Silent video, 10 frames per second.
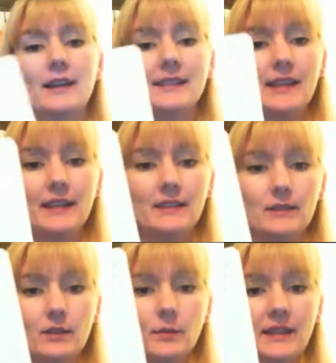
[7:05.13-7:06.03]
Got it signed
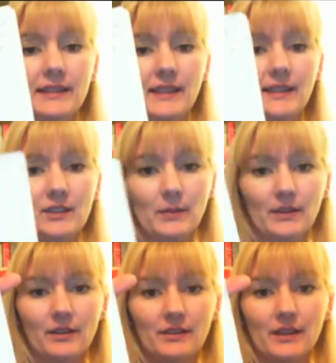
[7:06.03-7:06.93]
to Melissa and she put a
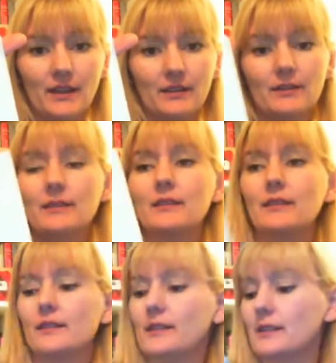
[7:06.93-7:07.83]
little sun.
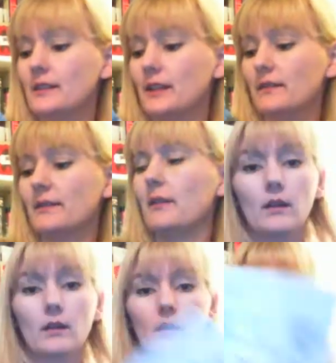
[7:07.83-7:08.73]
So that was
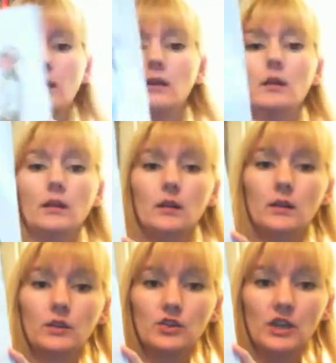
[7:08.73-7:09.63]

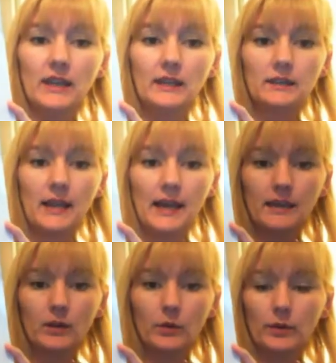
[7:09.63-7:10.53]
Jake, Dad,
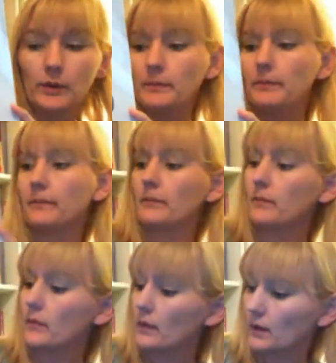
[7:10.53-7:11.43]
and the Worm,
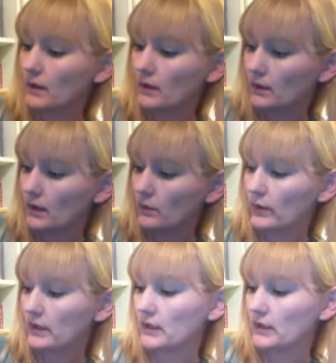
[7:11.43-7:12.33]

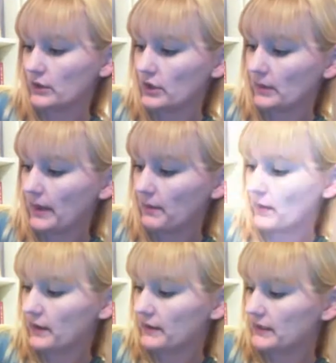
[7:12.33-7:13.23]
written and illustrated by Martha